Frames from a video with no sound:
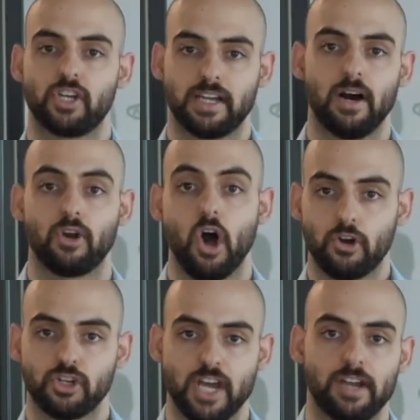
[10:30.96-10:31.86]
check out on
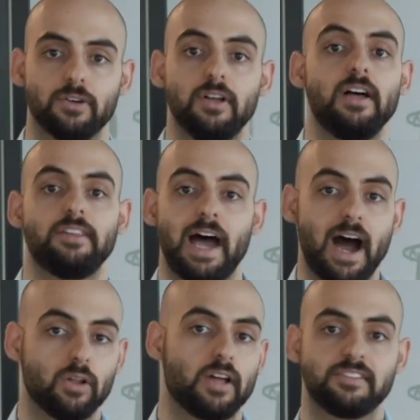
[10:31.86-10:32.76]
our channel that
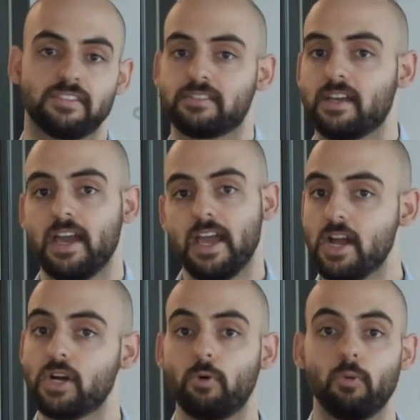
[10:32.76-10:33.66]
outlines this.
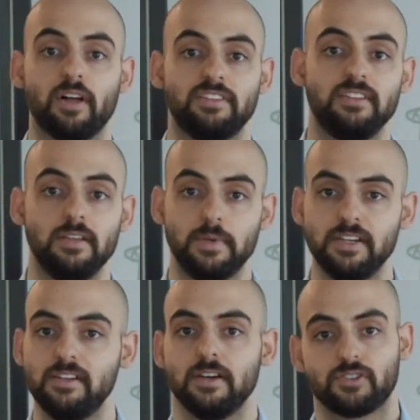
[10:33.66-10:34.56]
Here we want D D
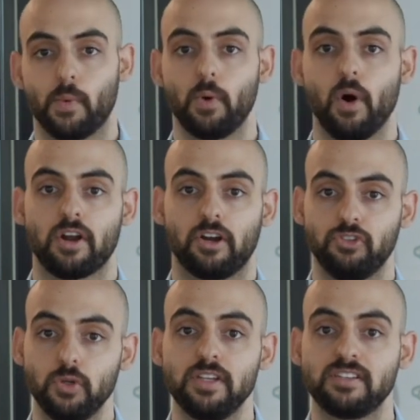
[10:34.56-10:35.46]
P, so we want our
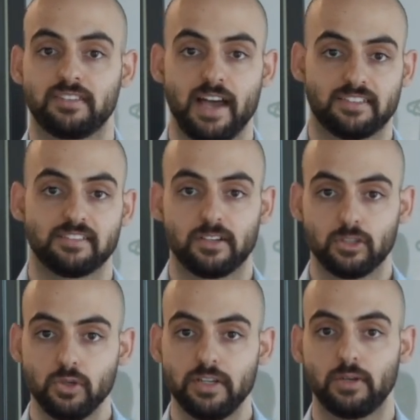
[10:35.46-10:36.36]
duties and taxes
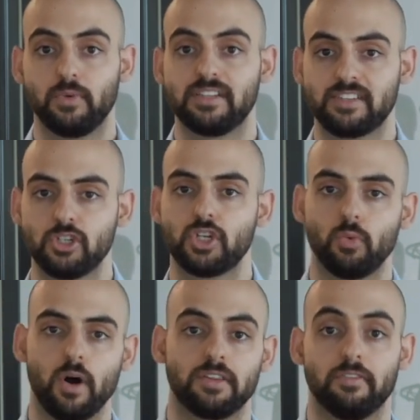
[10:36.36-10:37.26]
included, and we essentially
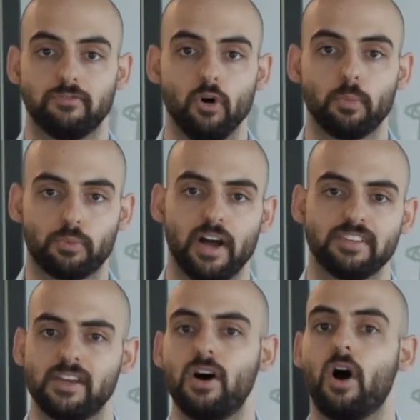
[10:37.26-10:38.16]
want the full
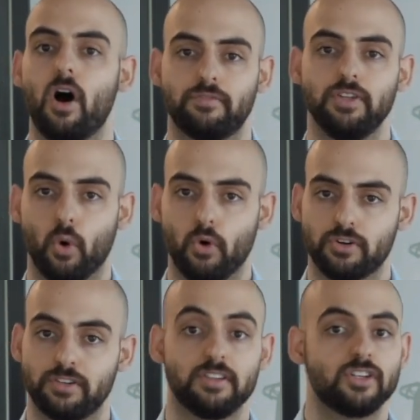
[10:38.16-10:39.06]
price of the
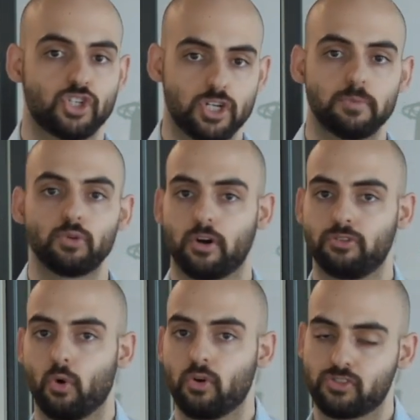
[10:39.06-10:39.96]
order shipped to our
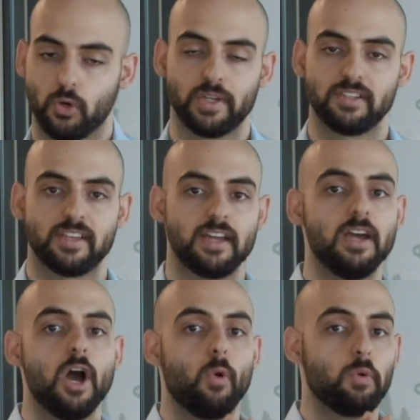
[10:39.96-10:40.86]
door. So we could
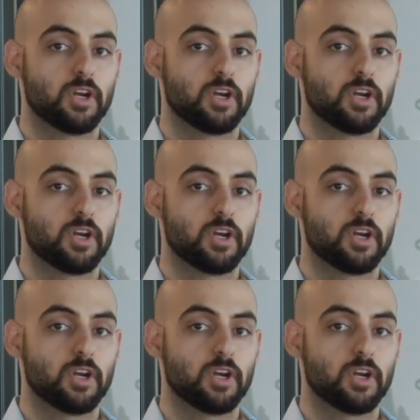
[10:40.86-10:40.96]
say we